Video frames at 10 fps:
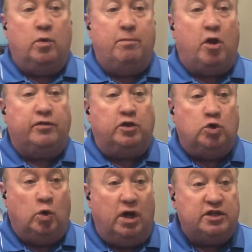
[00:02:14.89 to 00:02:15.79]
we bought the
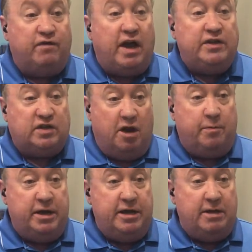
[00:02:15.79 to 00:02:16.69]
Toolex Vise
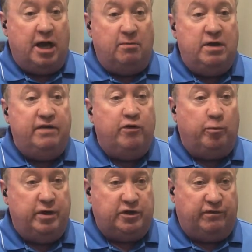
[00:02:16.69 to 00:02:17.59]
company out of Meadville,
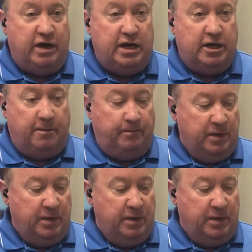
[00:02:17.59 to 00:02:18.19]
Pennsylvania.